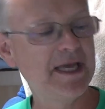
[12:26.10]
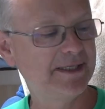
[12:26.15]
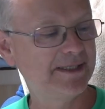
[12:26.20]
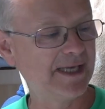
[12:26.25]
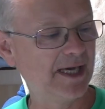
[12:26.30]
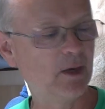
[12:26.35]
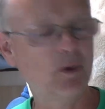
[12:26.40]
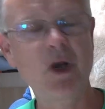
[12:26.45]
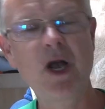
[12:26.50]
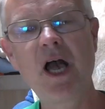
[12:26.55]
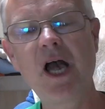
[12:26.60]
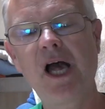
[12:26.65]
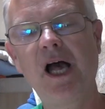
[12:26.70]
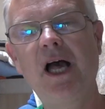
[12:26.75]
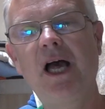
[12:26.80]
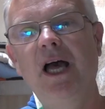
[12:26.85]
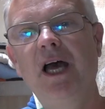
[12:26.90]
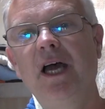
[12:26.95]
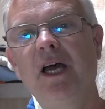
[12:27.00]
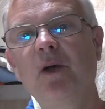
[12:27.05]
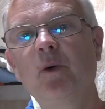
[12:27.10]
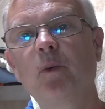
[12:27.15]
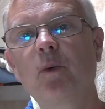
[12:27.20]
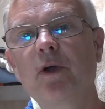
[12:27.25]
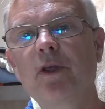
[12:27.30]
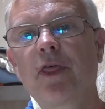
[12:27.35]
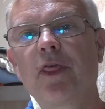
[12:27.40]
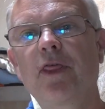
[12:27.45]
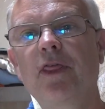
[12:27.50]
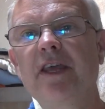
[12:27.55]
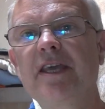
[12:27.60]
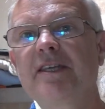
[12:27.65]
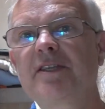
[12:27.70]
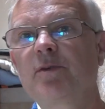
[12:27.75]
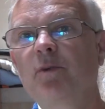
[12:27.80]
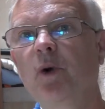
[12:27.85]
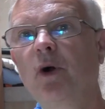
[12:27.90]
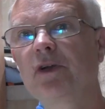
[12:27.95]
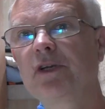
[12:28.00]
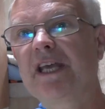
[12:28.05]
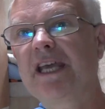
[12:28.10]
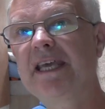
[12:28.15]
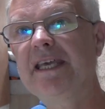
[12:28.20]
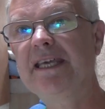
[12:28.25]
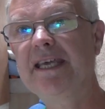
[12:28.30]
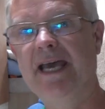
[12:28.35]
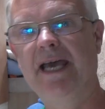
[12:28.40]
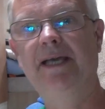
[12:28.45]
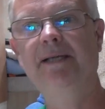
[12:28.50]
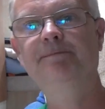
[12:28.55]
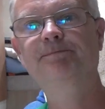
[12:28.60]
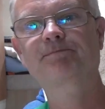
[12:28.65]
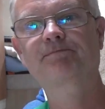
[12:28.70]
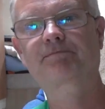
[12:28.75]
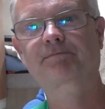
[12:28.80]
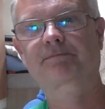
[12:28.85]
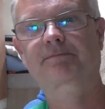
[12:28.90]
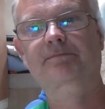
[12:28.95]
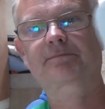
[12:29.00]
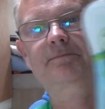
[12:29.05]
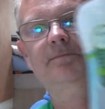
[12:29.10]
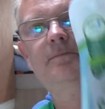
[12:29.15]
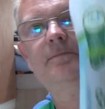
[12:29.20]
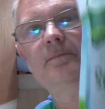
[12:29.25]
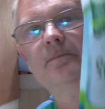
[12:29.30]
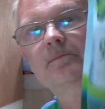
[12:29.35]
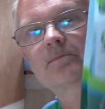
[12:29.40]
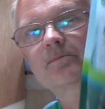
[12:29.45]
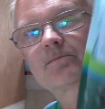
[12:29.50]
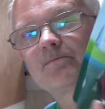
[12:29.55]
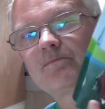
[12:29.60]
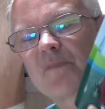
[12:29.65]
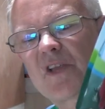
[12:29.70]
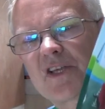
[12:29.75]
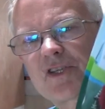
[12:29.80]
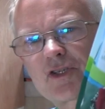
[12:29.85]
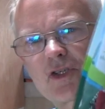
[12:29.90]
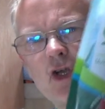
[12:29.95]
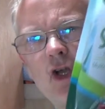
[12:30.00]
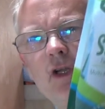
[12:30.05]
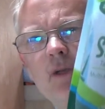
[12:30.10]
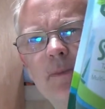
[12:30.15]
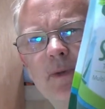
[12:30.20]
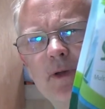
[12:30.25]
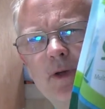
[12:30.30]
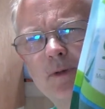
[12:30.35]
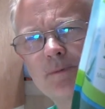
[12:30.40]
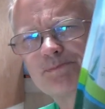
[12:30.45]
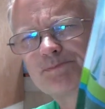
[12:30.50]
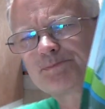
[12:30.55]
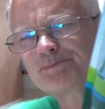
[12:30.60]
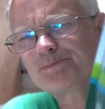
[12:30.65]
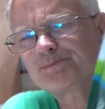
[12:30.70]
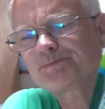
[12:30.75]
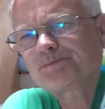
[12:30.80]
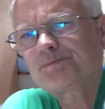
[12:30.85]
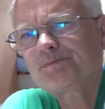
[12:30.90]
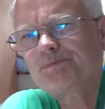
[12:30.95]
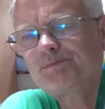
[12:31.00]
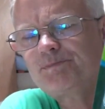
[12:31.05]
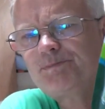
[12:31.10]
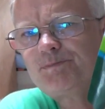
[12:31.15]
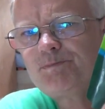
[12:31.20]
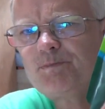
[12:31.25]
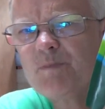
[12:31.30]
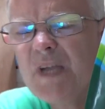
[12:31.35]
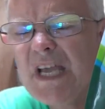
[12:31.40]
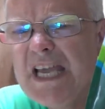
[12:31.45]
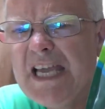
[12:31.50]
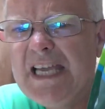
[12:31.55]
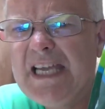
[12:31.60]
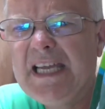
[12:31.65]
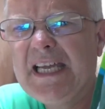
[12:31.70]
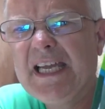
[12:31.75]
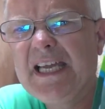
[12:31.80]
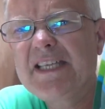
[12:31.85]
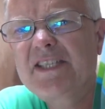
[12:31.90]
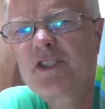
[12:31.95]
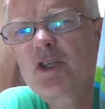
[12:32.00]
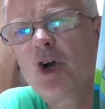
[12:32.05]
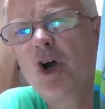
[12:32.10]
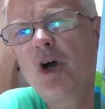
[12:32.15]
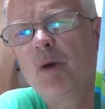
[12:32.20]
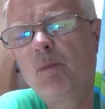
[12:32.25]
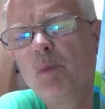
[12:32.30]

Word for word: Now, with this one here, Solbio, it's got a